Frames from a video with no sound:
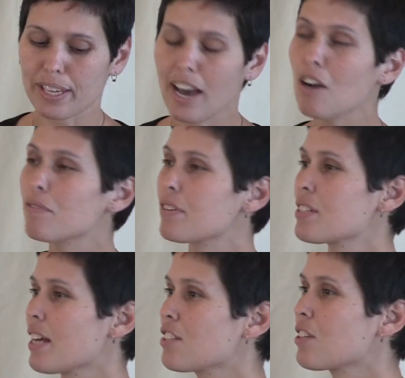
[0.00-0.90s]
account for
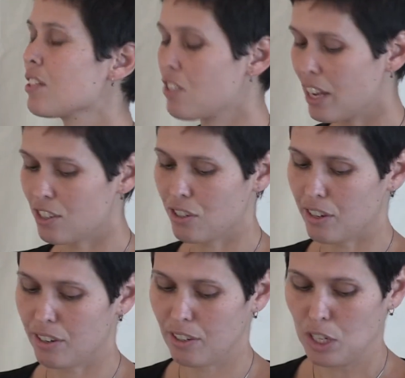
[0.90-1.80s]
such
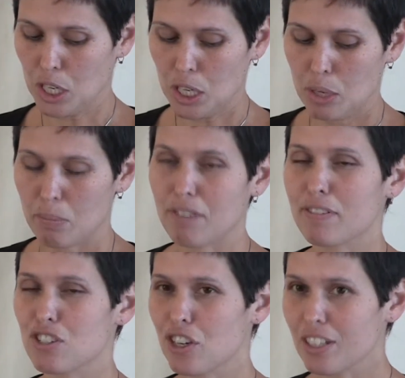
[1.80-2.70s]
conjecture, but
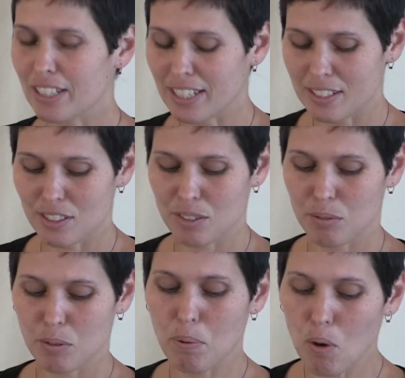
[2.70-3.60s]
for journalists,
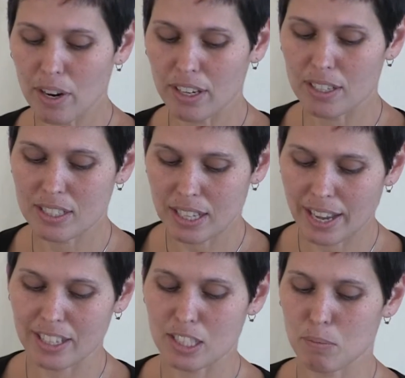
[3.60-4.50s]
reporting on
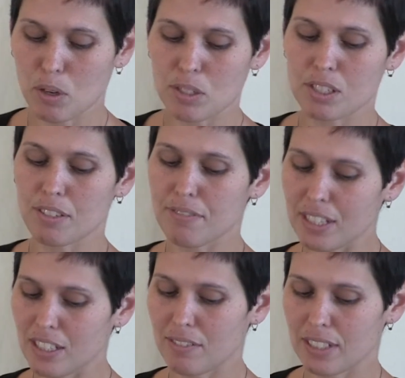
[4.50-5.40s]
science most
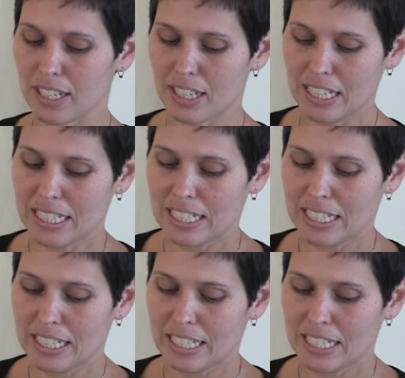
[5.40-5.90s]
definitively